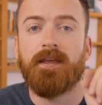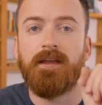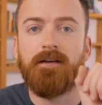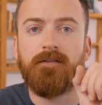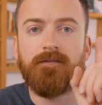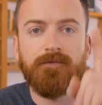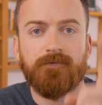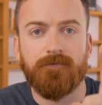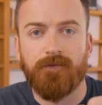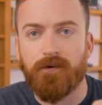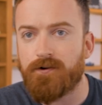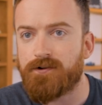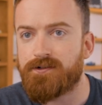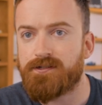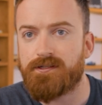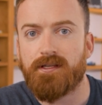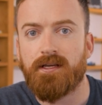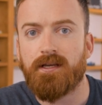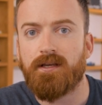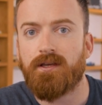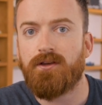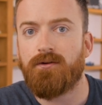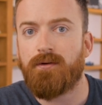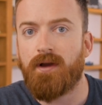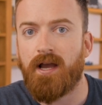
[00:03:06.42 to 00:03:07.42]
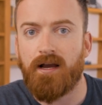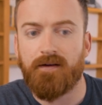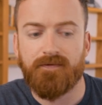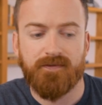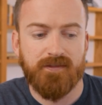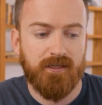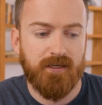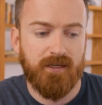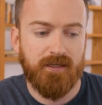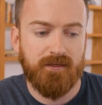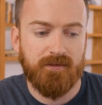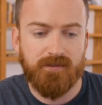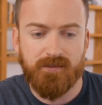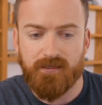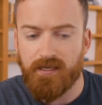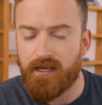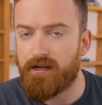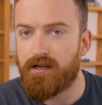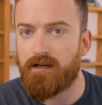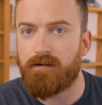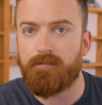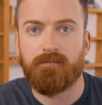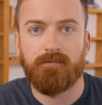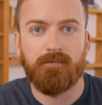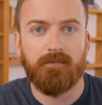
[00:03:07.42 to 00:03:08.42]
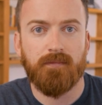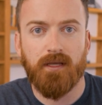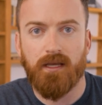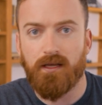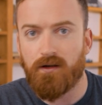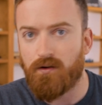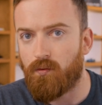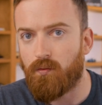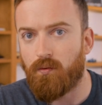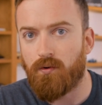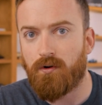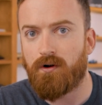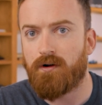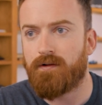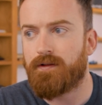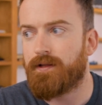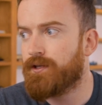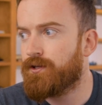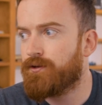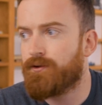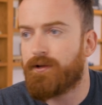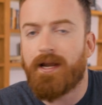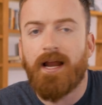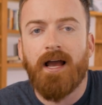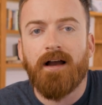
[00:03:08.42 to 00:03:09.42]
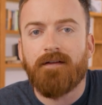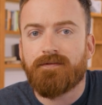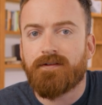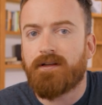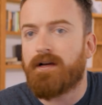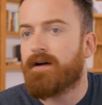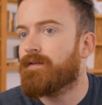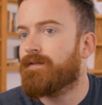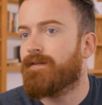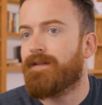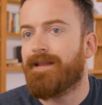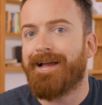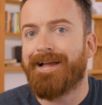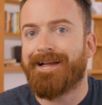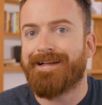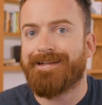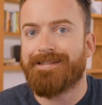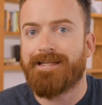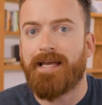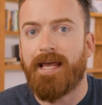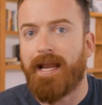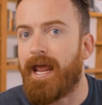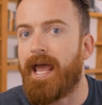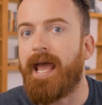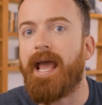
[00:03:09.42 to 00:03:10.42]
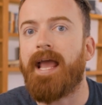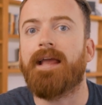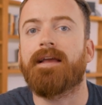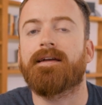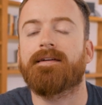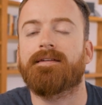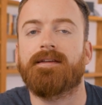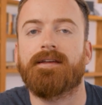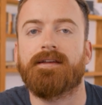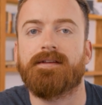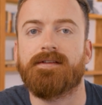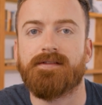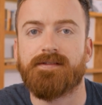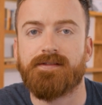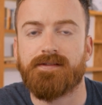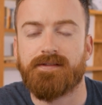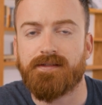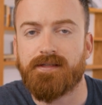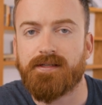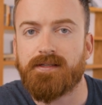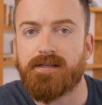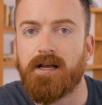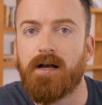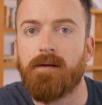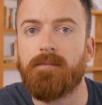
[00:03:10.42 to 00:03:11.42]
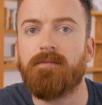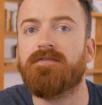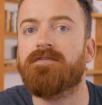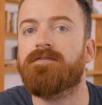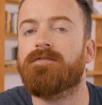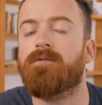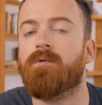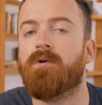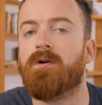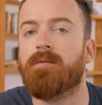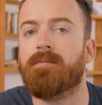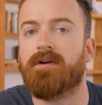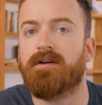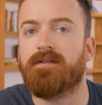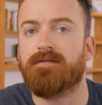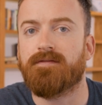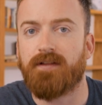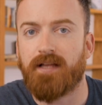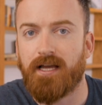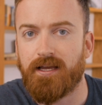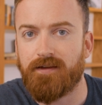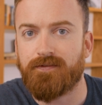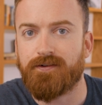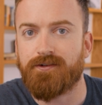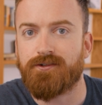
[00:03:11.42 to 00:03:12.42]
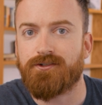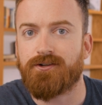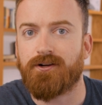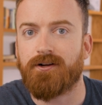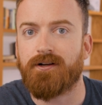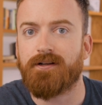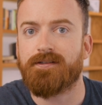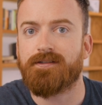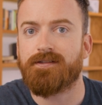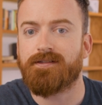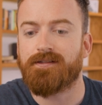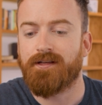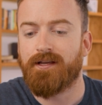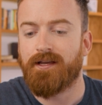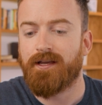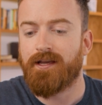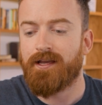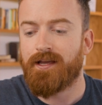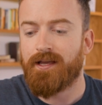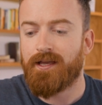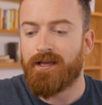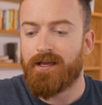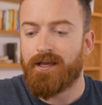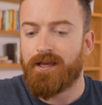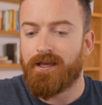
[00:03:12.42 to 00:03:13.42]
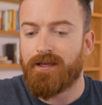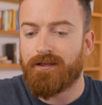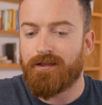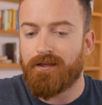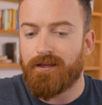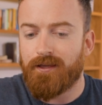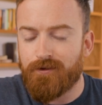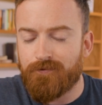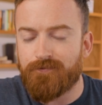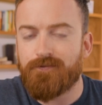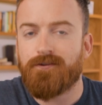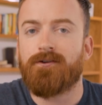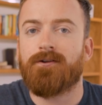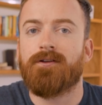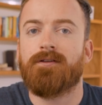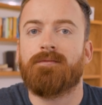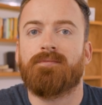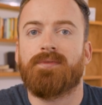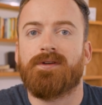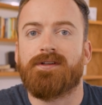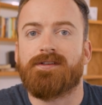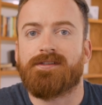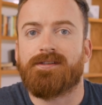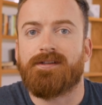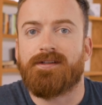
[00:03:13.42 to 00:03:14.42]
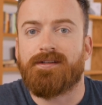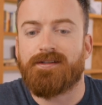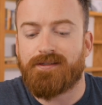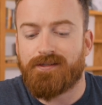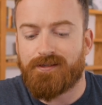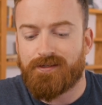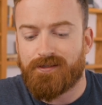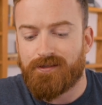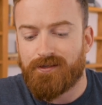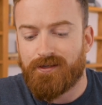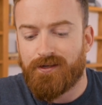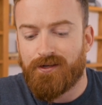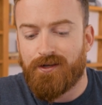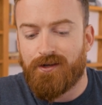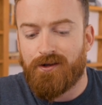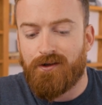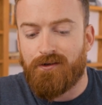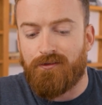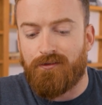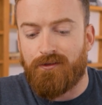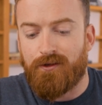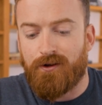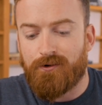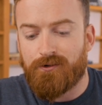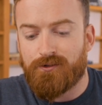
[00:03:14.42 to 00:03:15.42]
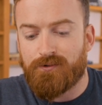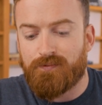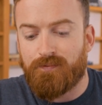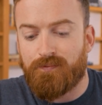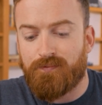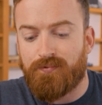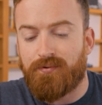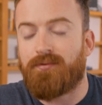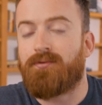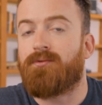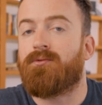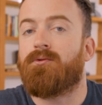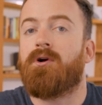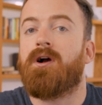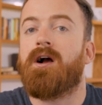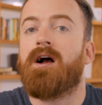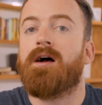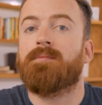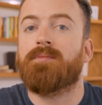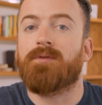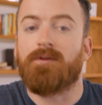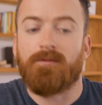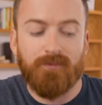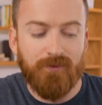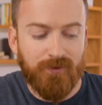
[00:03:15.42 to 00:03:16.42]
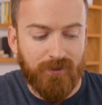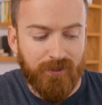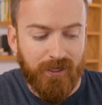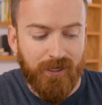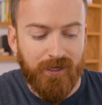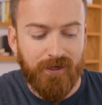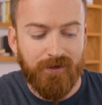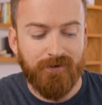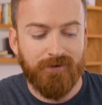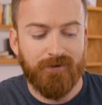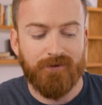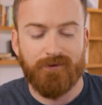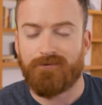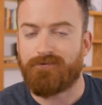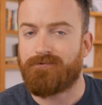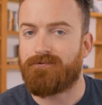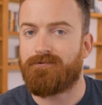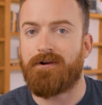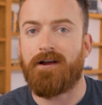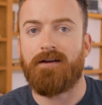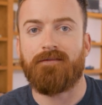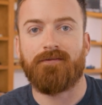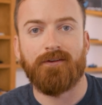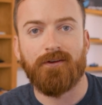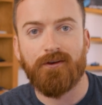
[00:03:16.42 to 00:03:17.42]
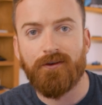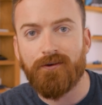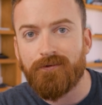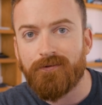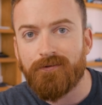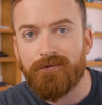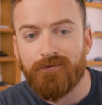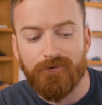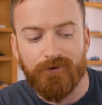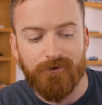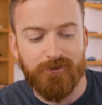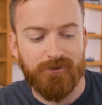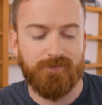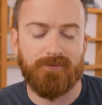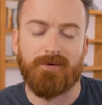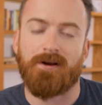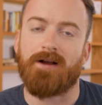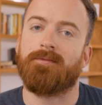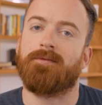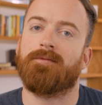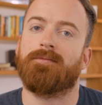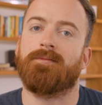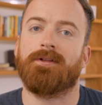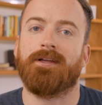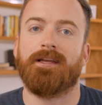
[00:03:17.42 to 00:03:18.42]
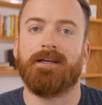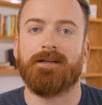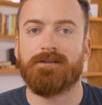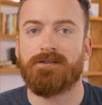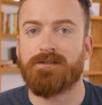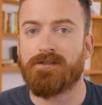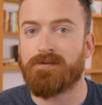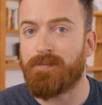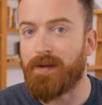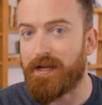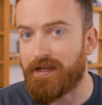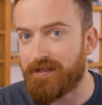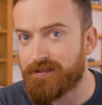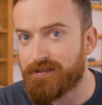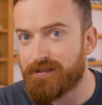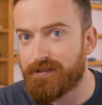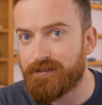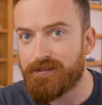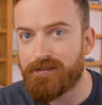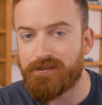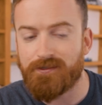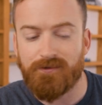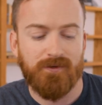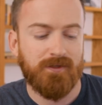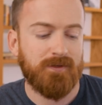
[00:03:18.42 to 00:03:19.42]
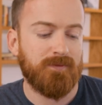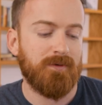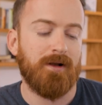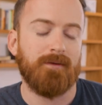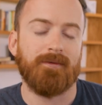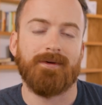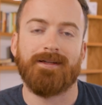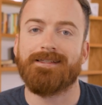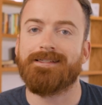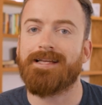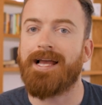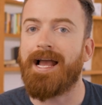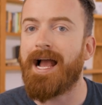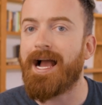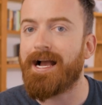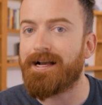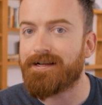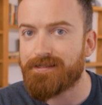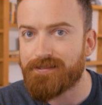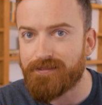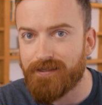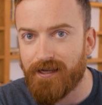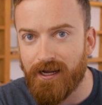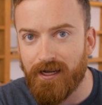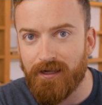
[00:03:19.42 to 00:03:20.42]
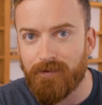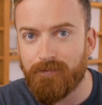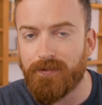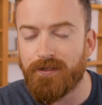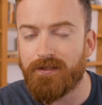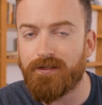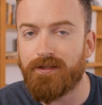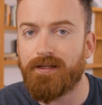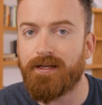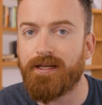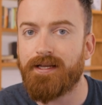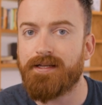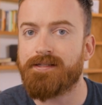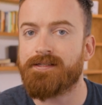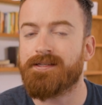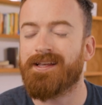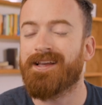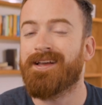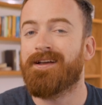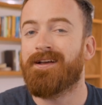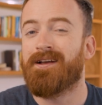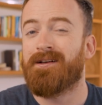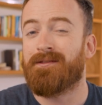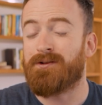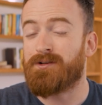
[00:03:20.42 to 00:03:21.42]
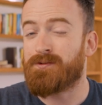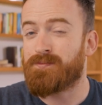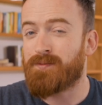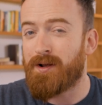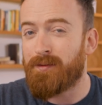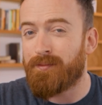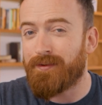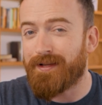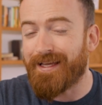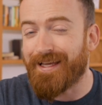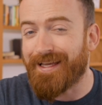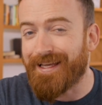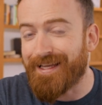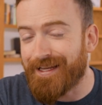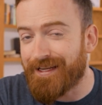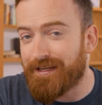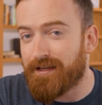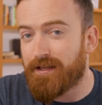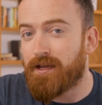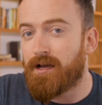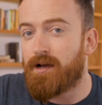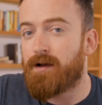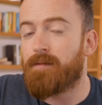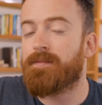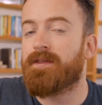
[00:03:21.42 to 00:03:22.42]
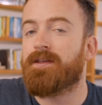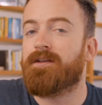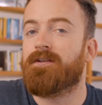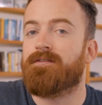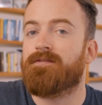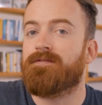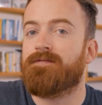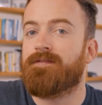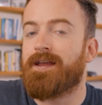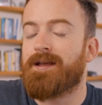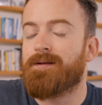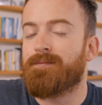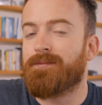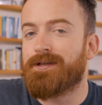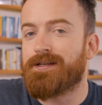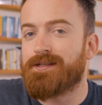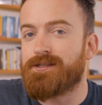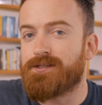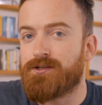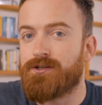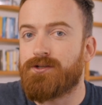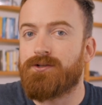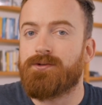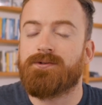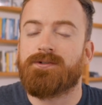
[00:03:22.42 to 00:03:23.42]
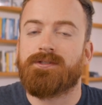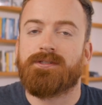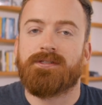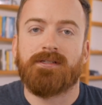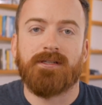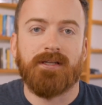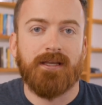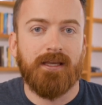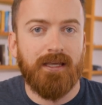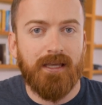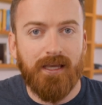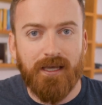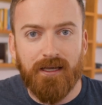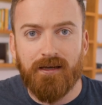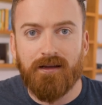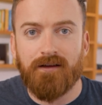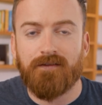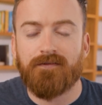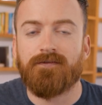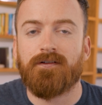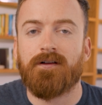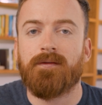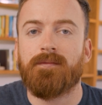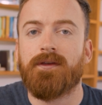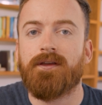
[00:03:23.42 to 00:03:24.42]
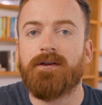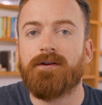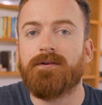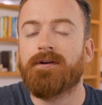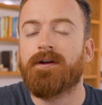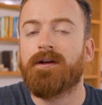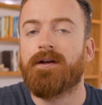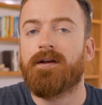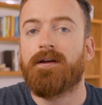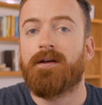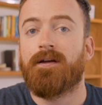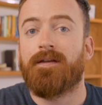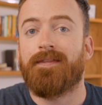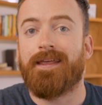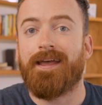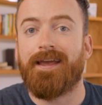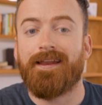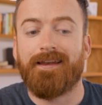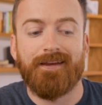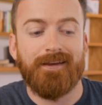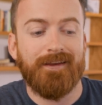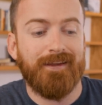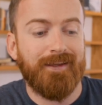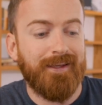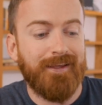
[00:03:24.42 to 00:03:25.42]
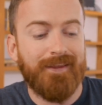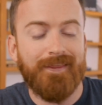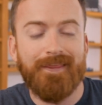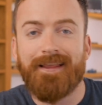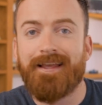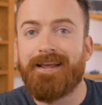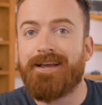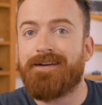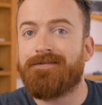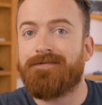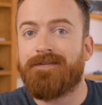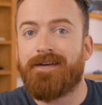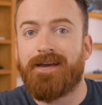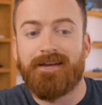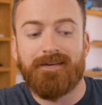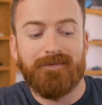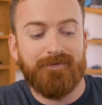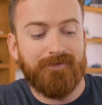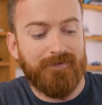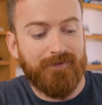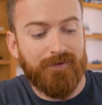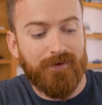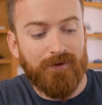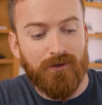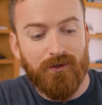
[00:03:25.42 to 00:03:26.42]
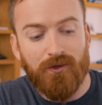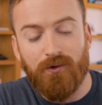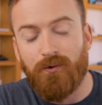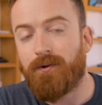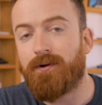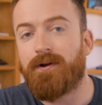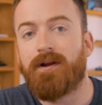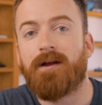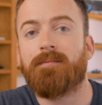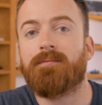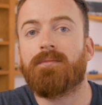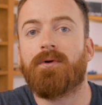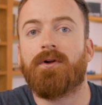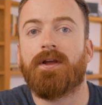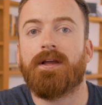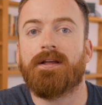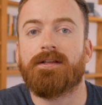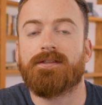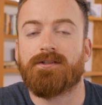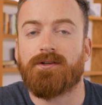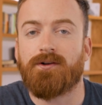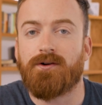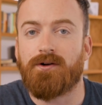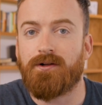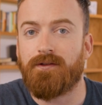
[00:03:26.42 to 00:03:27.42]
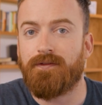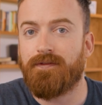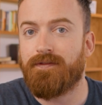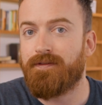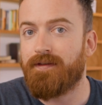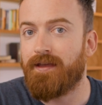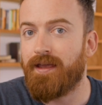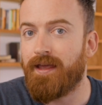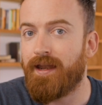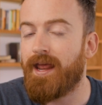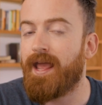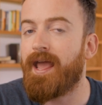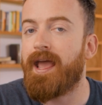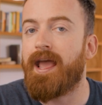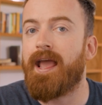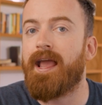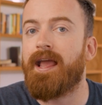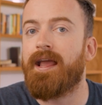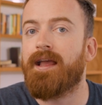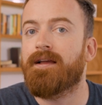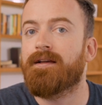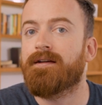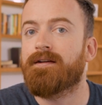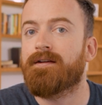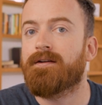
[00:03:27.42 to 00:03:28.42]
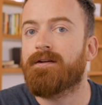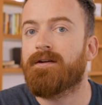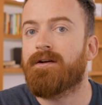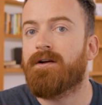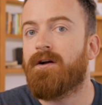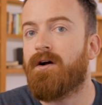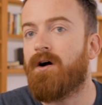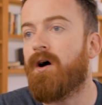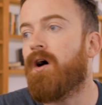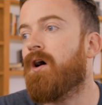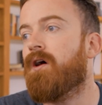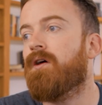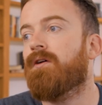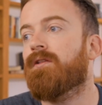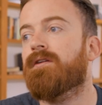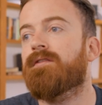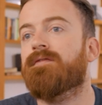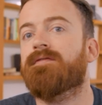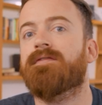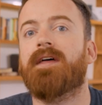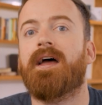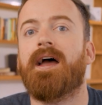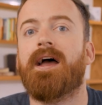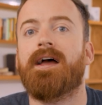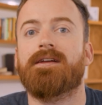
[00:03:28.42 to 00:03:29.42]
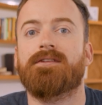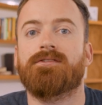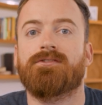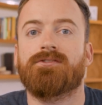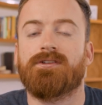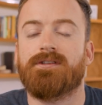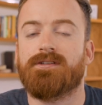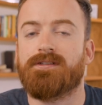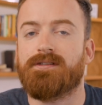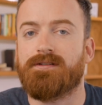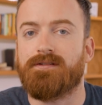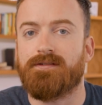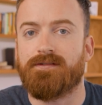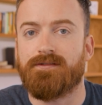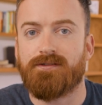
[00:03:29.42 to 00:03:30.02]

the first thing you have to get set up in order that you can have done like today is some form of life insurance. If you're in business, there's probably revenue, there's probably expenses, there's probably tax liabilities, there's probably income that your family's used to getting from you, that in the event your number gets called today, all of that just